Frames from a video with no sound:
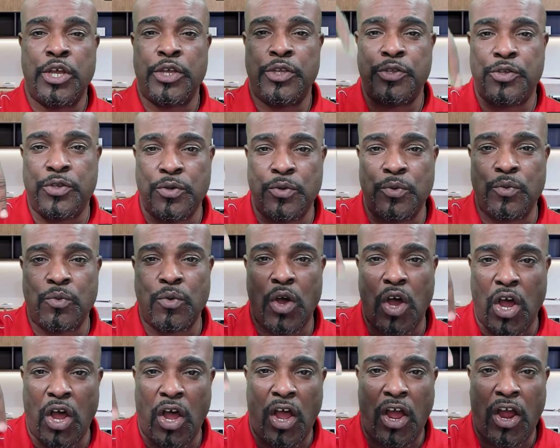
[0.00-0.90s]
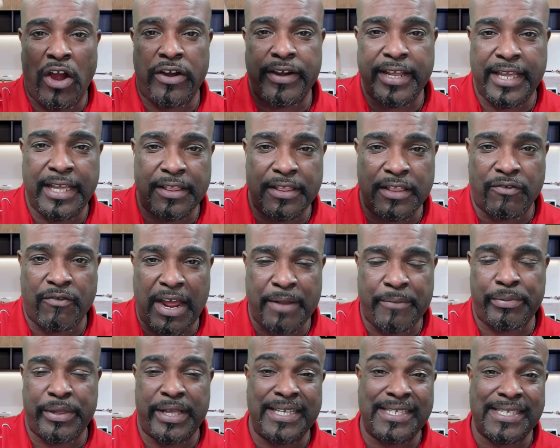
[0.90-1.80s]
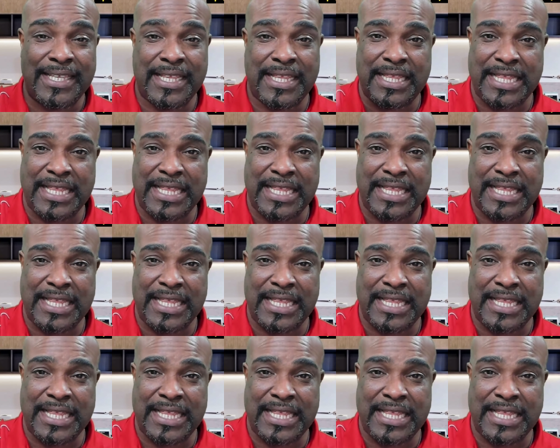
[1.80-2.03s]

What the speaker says: you are in the right place.